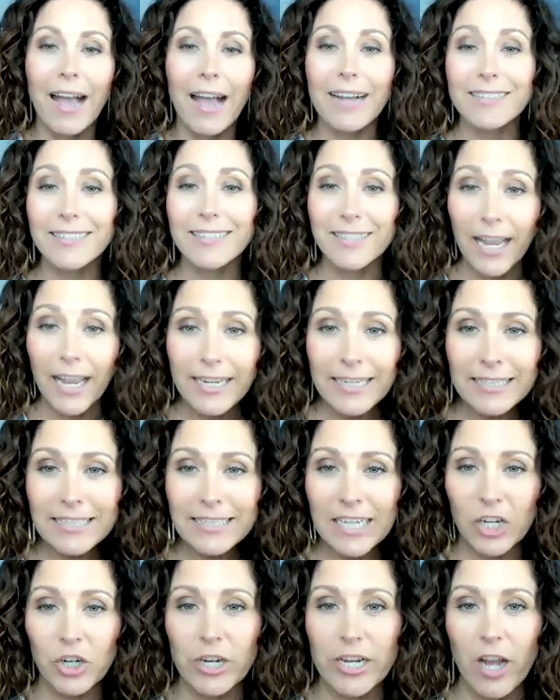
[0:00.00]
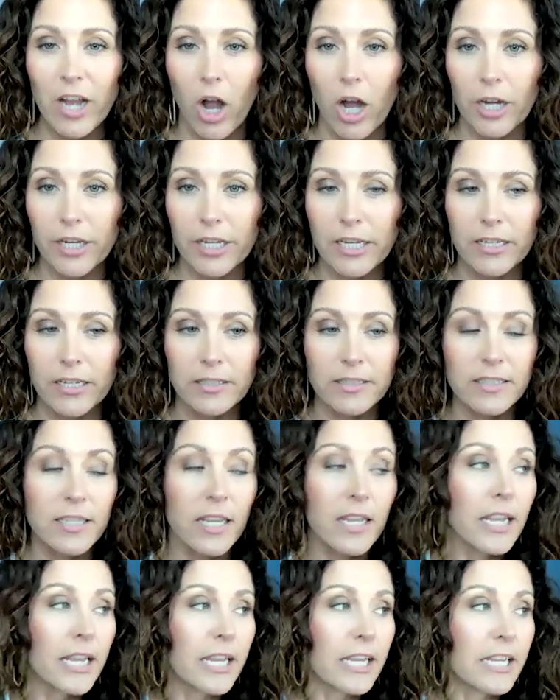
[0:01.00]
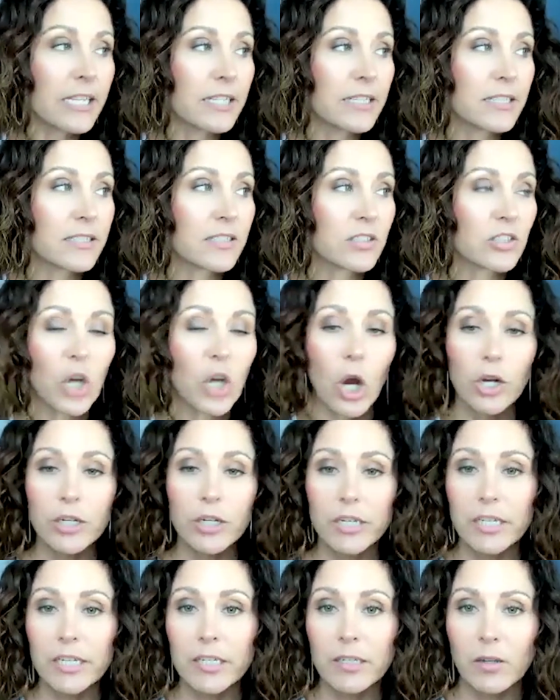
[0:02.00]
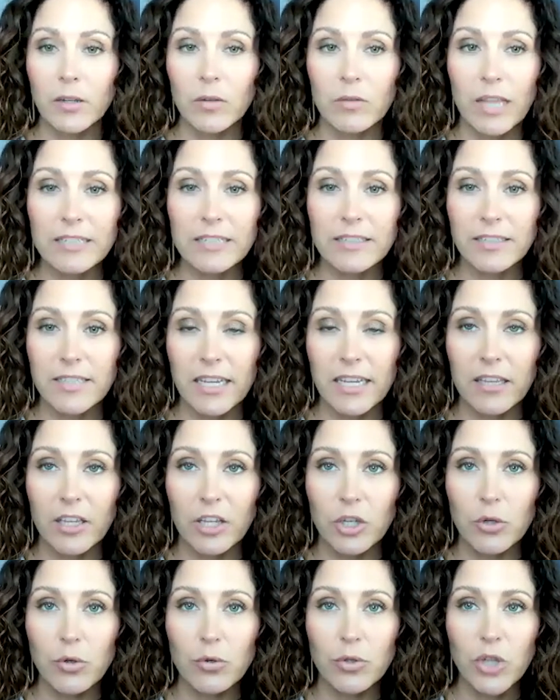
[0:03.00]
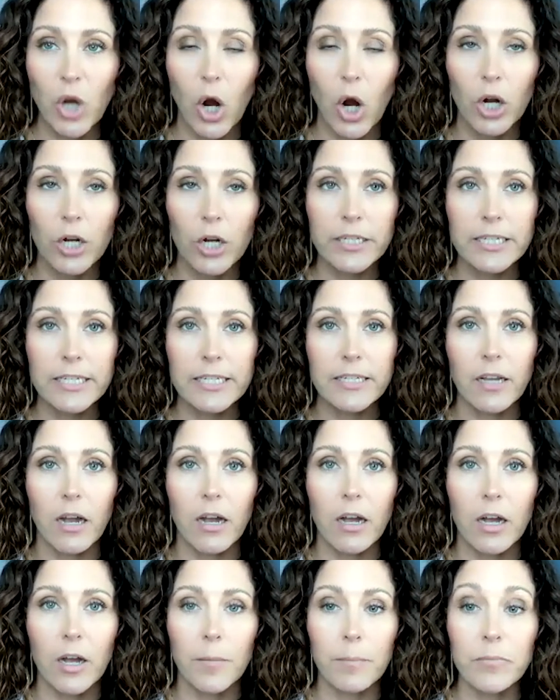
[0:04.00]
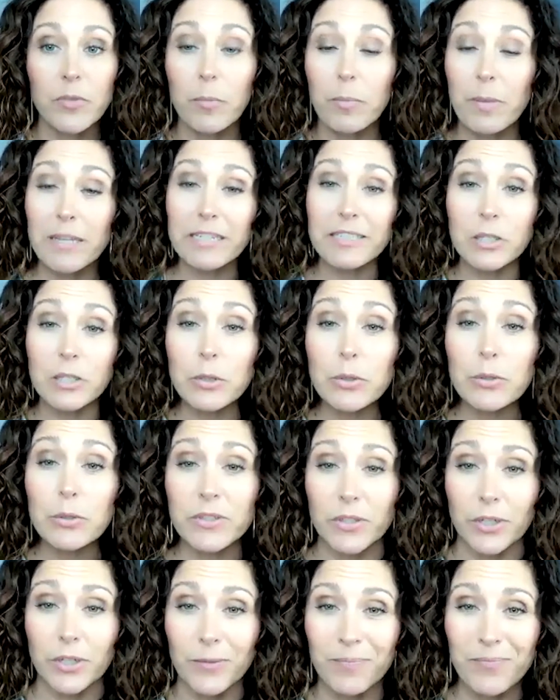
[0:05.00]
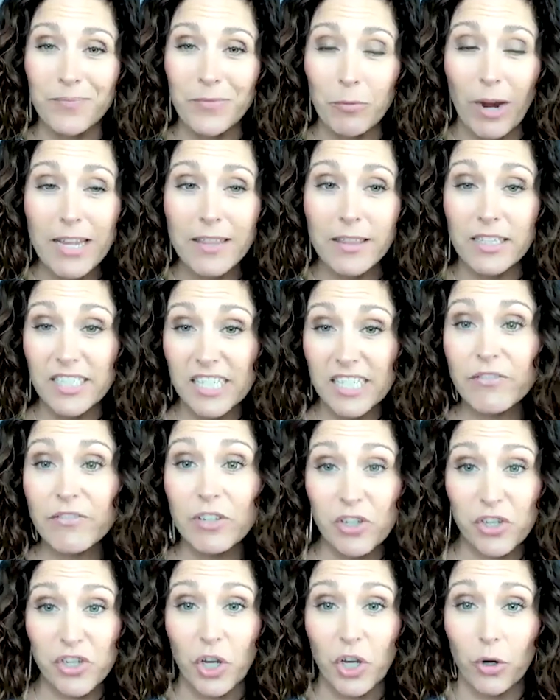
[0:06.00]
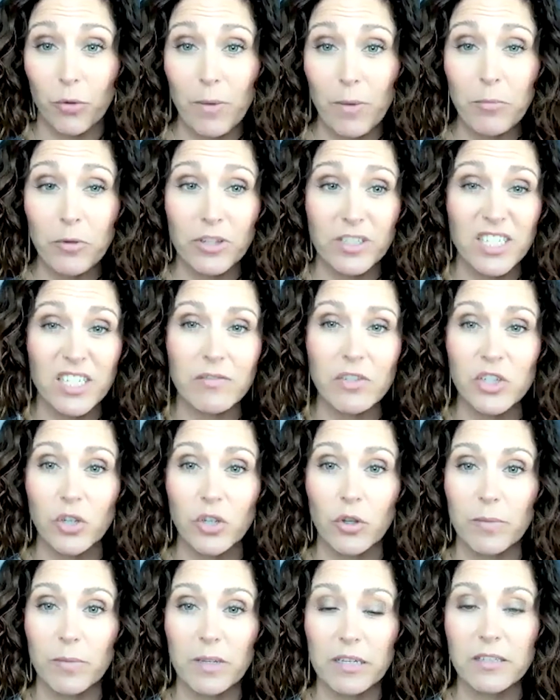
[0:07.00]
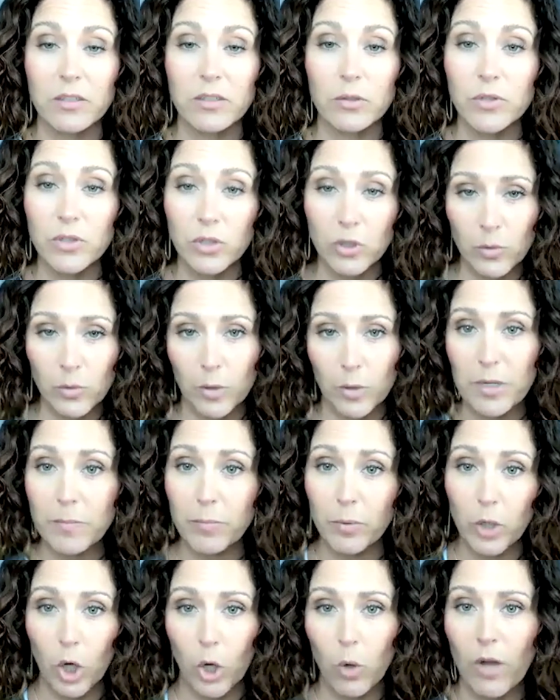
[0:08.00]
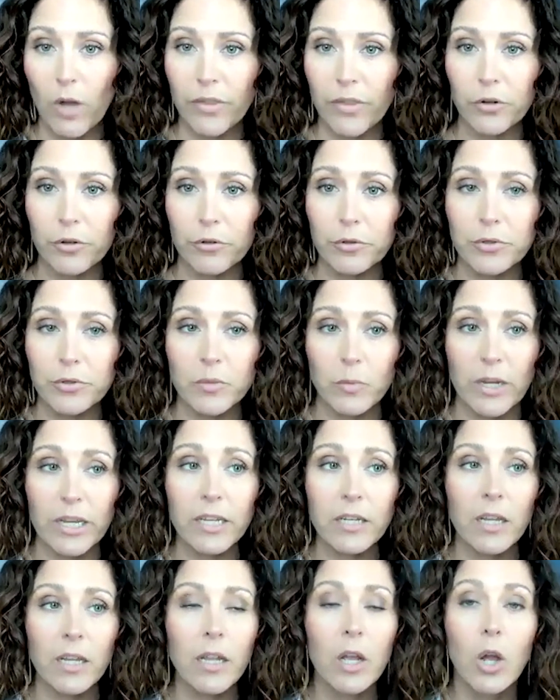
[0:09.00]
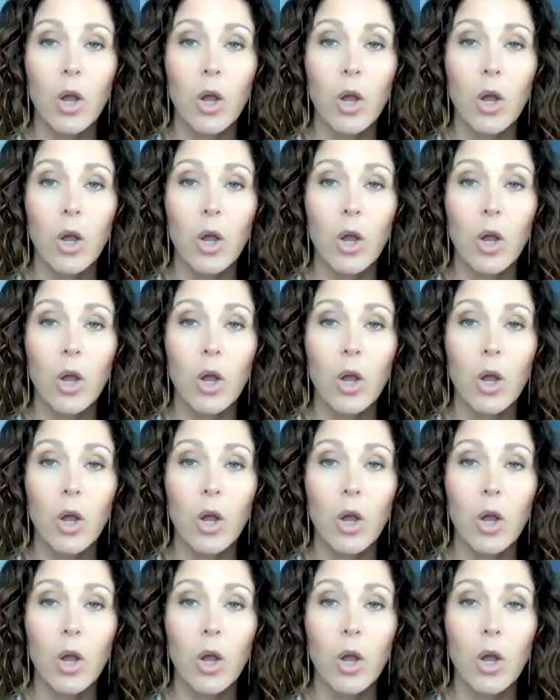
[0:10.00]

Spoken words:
A secondary audience is targeting, let's say that you target The Biggest Loser, right? The TV show. Remember the TV show, The Biggest Loser, where people go on there to lose weight?